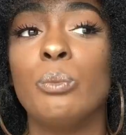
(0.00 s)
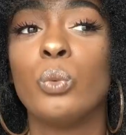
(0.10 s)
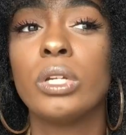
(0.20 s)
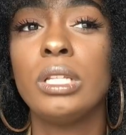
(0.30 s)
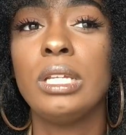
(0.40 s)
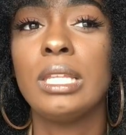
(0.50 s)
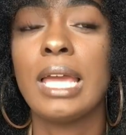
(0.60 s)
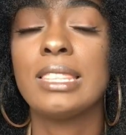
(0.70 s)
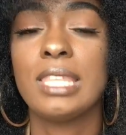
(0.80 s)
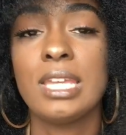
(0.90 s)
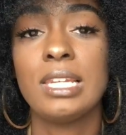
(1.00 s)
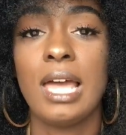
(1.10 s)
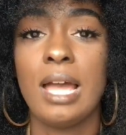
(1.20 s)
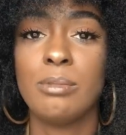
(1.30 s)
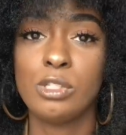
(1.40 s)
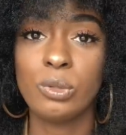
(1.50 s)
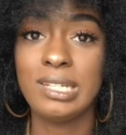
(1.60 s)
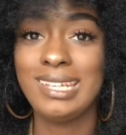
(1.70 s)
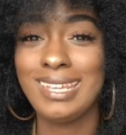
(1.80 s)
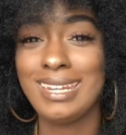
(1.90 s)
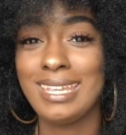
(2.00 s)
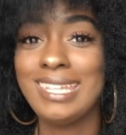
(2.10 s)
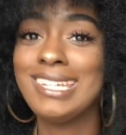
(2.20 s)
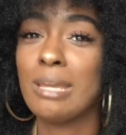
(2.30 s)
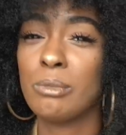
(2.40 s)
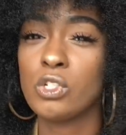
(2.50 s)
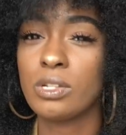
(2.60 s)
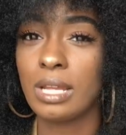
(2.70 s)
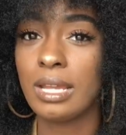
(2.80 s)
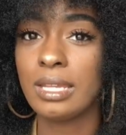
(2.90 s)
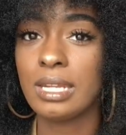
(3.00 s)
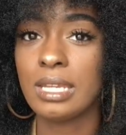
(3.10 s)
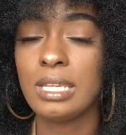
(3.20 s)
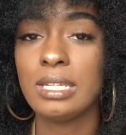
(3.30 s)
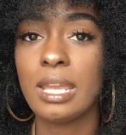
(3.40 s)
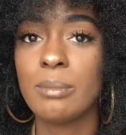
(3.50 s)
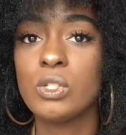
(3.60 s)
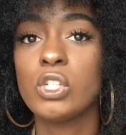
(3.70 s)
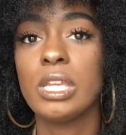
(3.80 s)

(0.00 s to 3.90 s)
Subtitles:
really like thin line between getting heat damage and not getting heat damage